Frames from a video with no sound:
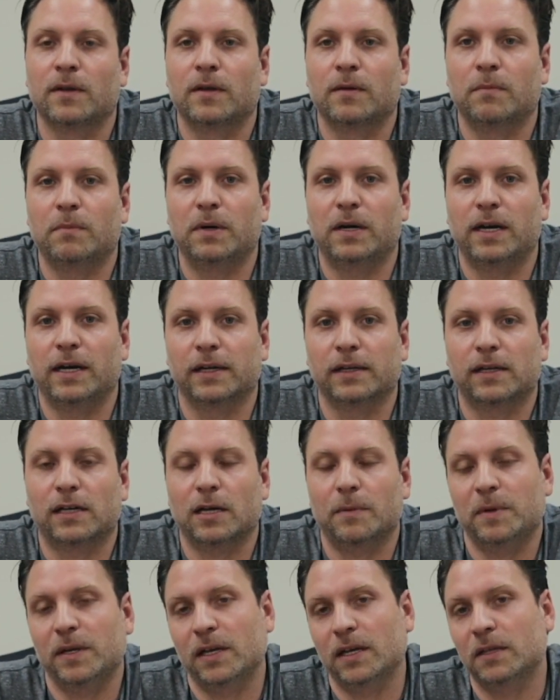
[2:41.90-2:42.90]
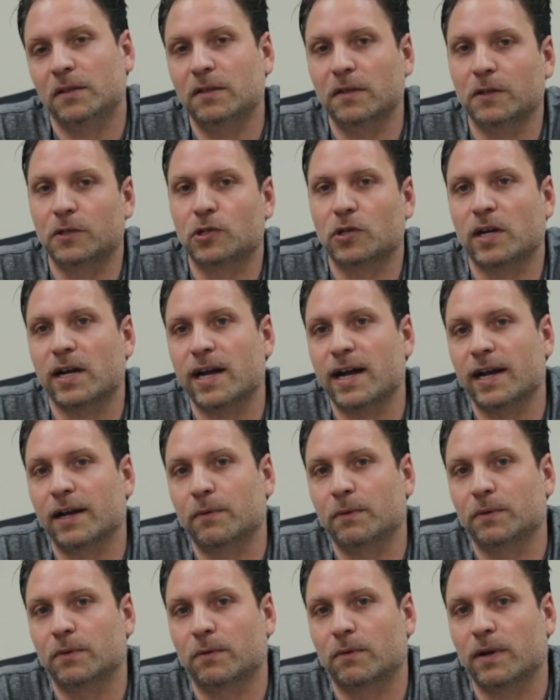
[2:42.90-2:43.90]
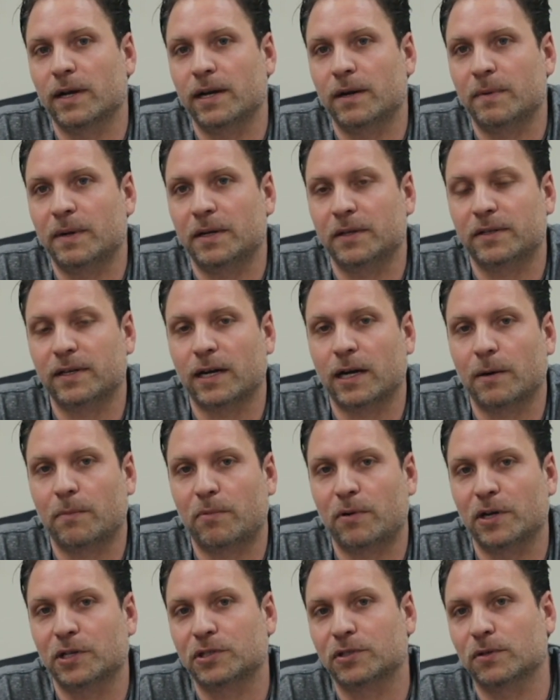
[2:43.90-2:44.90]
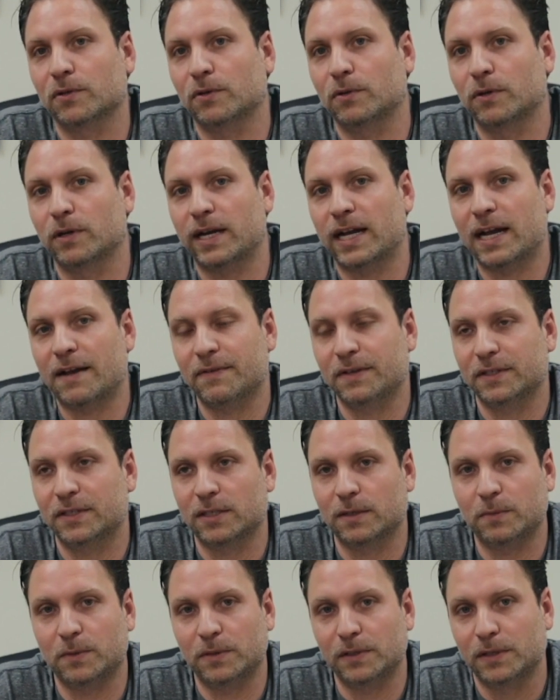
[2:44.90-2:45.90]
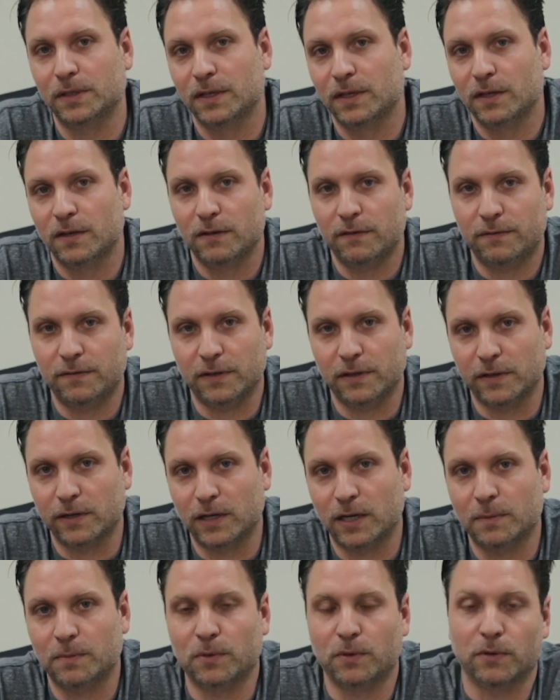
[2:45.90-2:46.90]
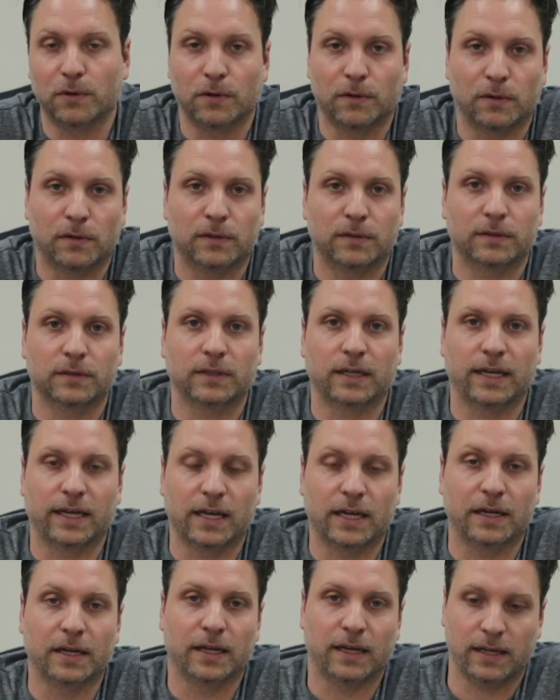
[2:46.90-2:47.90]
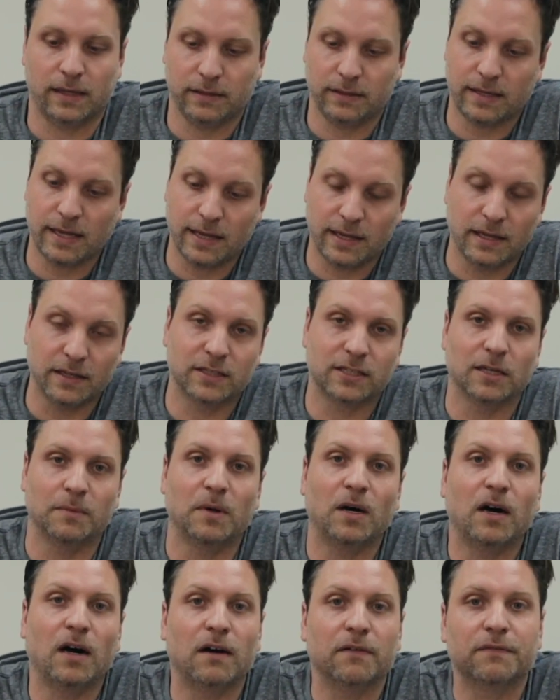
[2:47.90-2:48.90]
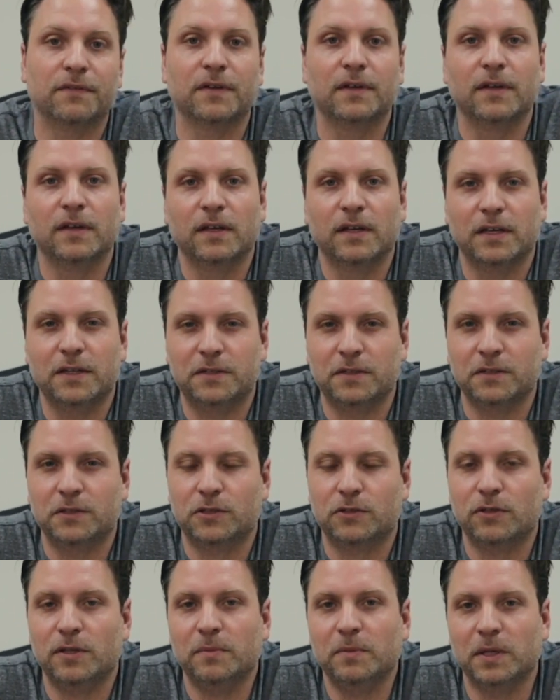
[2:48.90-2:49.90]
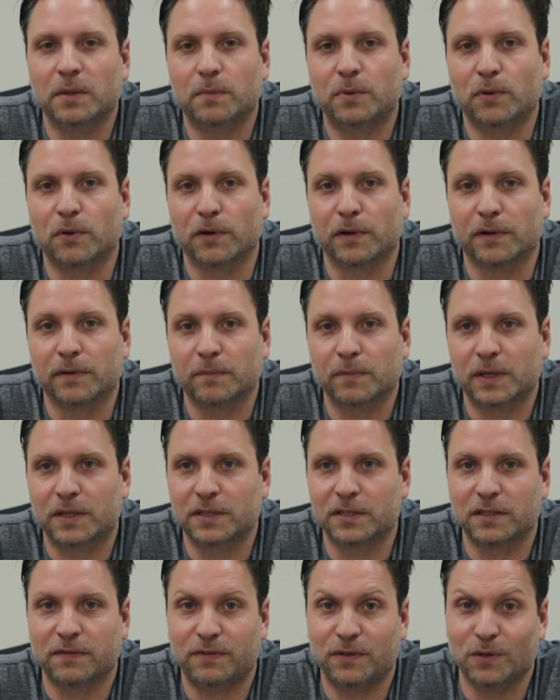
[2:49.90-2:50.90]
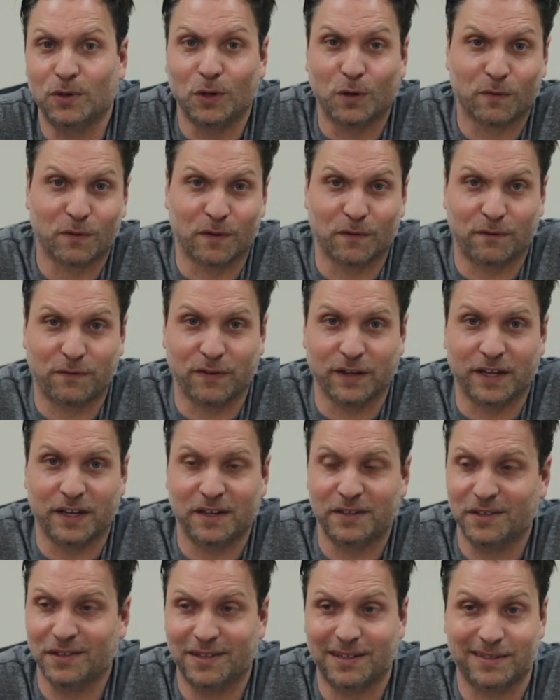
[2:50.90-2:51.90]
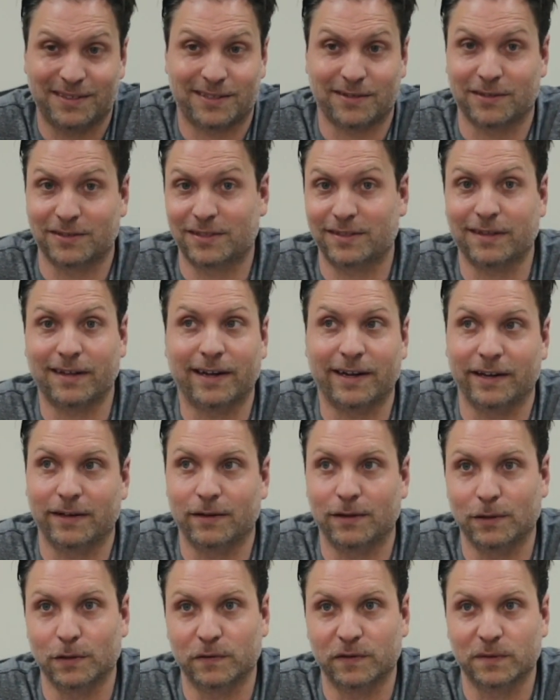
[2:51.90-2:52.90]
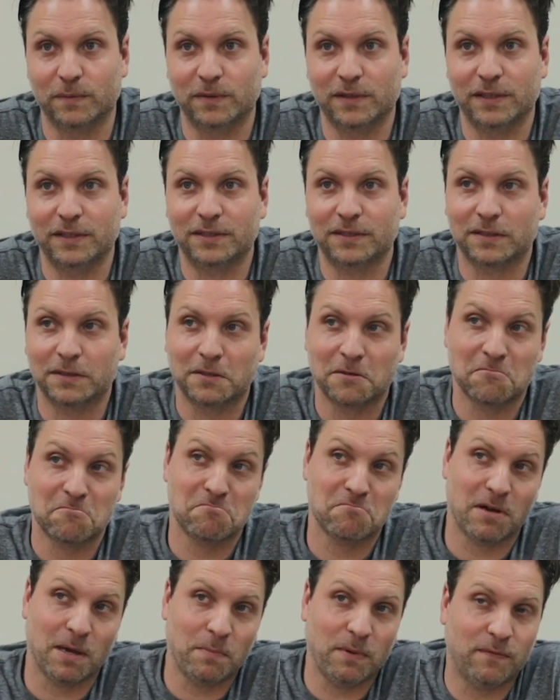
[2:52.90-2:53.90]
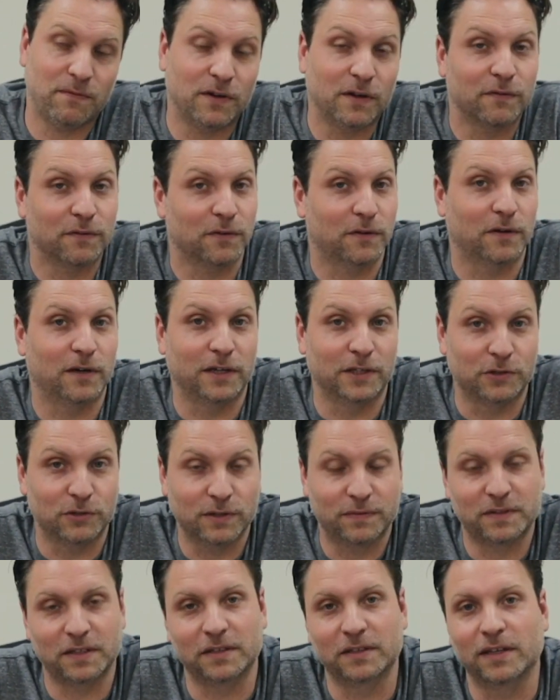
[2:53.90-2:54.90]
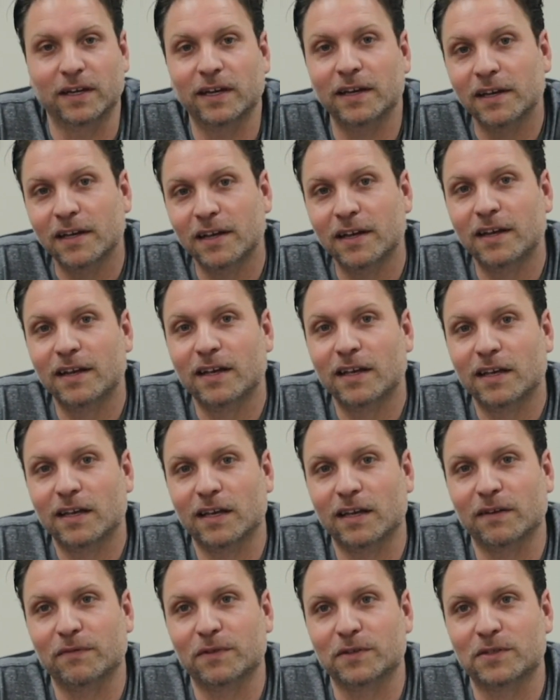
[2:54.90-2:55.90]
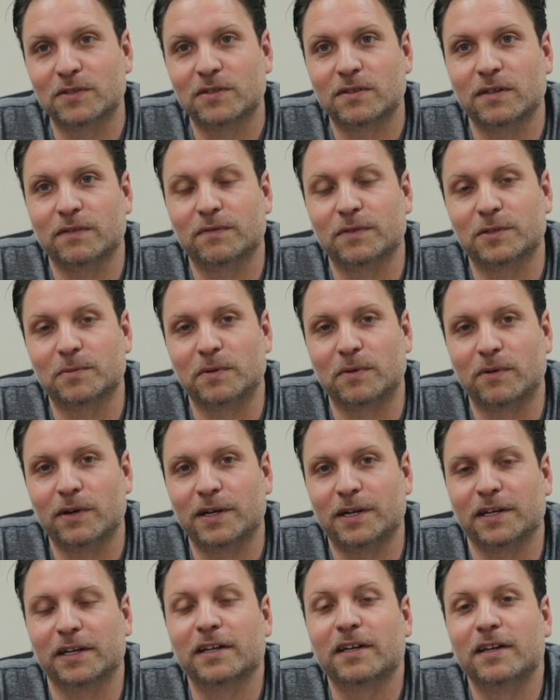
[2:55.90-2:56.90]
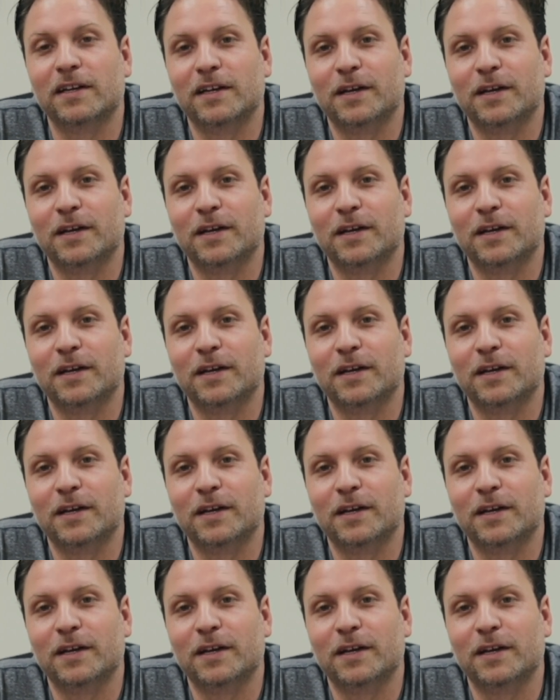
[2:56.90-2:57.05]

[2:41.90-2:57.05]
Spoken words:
But coming into the track with the right amount of tire pressure, or having someone fill it up, or again, taking some off, is extremely important, because if you overinflate it, you're going to start sliding all over the place. Might be fun for a drifting day if it's been raining.